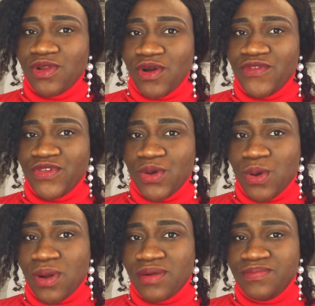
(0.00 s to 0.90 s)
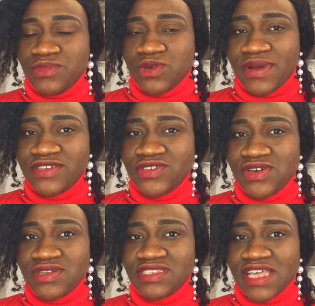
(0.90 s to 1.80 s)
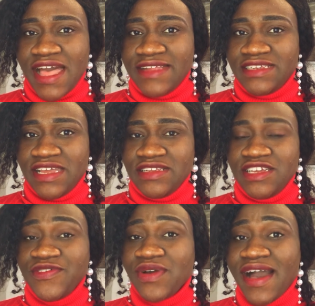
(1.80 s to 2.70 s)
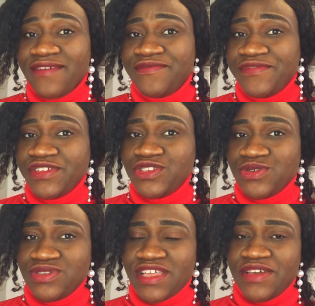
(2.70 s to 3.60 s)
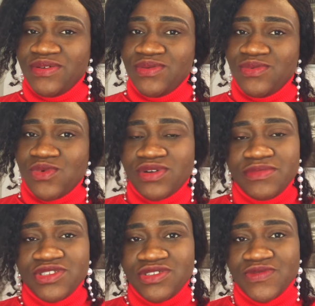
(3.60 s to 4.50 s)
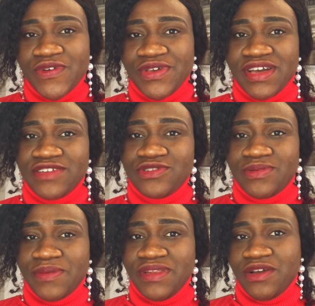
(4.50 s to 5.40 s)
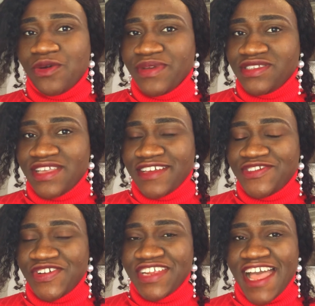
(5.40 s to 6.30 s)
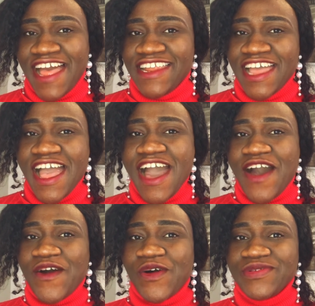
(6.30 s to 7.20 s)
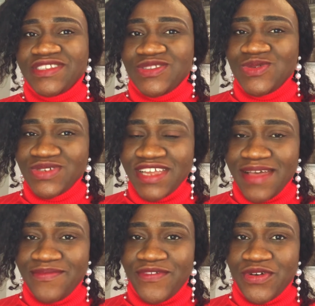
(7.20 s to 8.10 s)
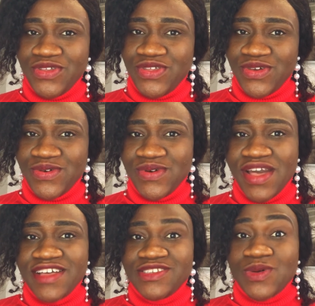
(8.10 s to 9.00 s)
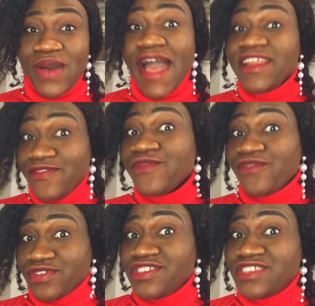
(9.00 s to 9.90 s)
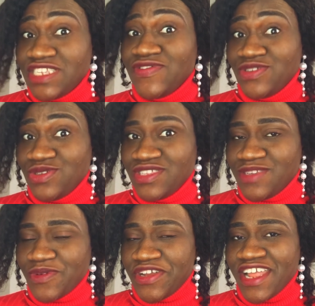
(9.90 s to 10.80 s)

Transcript: of your questions and then if you have videos that you want me to do for you can drop them in the comment section and i'll always do them for you so and if you've watched this video to this point